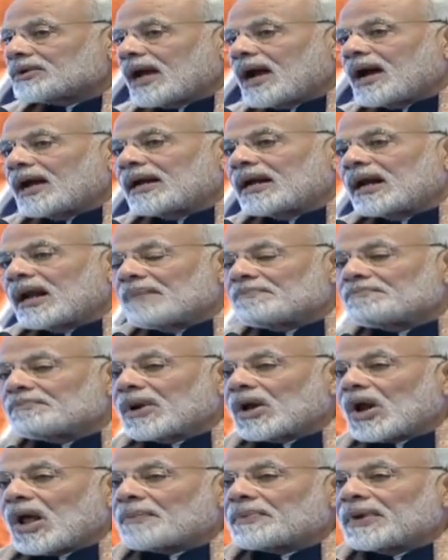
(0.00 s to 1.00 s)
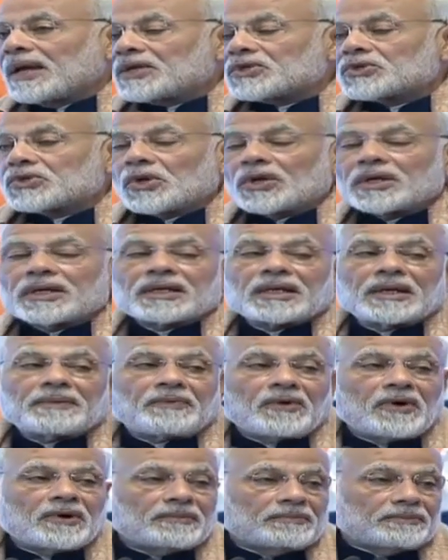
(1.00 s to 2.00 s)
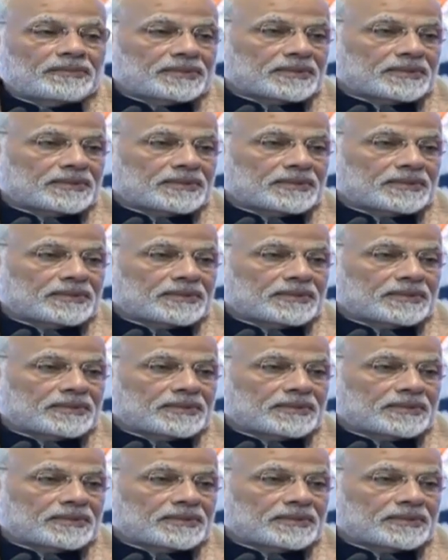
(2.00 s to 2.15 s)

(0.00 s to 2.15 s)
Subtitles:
a number of historic reforms.